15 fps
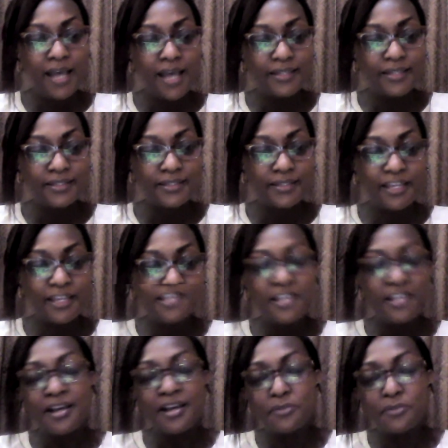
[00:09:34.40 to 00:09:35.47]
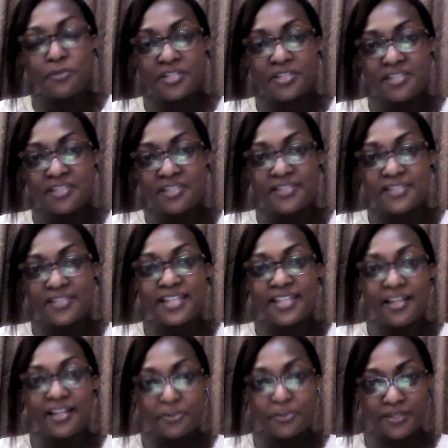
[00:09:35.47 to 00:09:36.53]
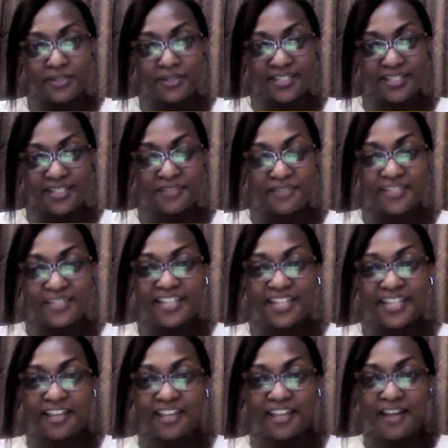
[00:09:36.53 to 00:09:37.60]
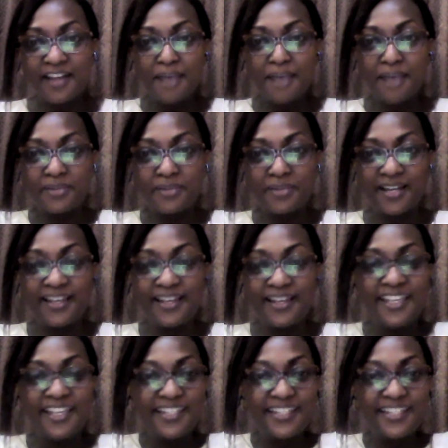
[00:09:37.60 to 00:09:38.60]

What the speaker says: and the income we receive, the salary we receive, it's like an umbrella.